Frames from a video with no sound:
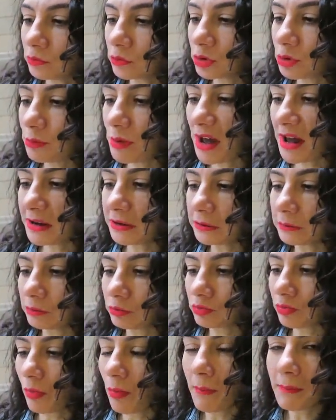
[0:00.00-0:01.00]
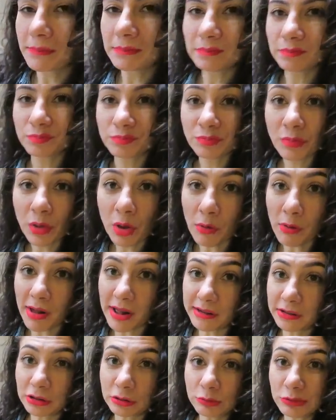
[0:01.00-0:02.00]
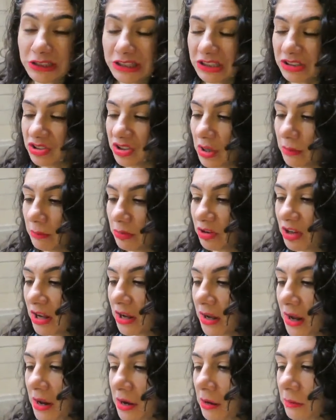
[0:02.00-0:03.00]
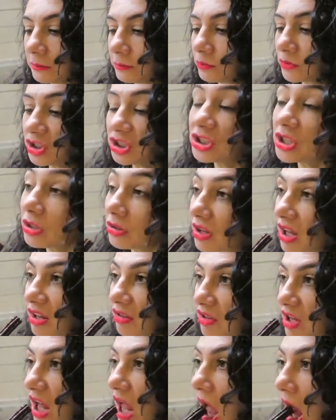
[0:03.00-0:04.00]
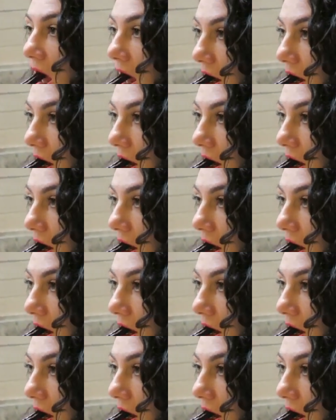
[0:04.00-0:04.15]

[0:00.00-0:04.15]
Too oh, bad. I, oh. Okay, don't make the same mistake I do. They're still tasty.